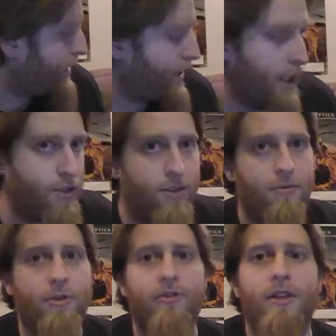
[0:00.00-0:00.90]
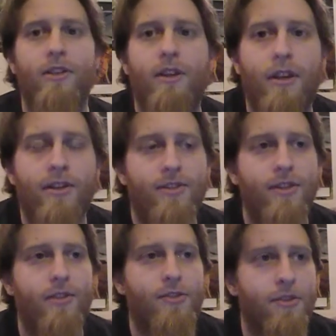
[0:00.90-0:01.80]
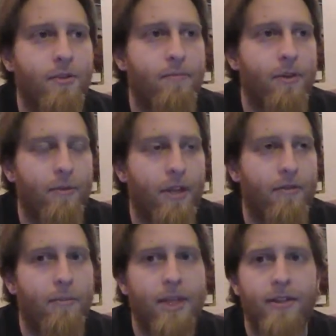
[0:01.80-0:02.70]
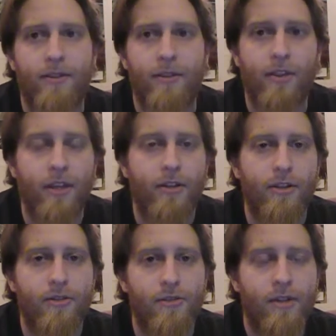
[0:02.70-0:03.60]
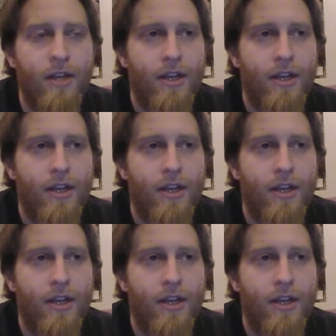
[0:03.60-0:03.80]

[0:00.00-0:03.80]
catch the movie Sinister, but we never made it to the theaters.